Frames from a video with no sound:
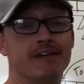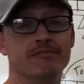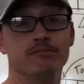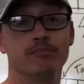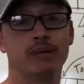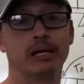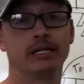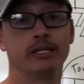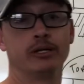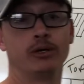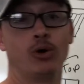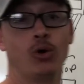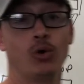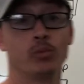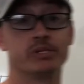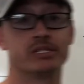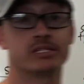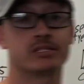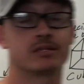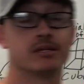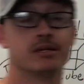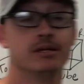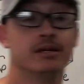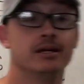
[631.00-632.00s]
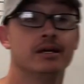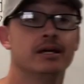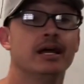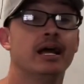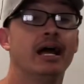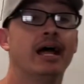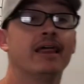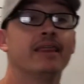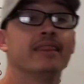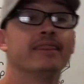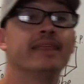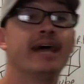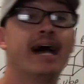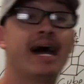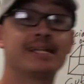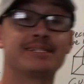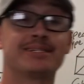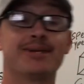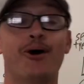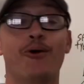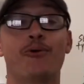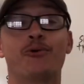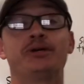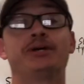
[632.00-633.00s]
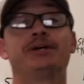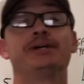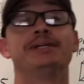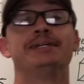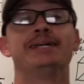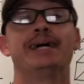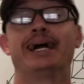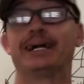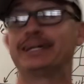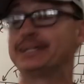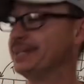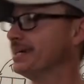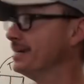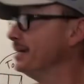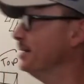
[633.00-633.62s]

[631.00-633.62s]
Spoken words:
it, my little homies. That's how we connect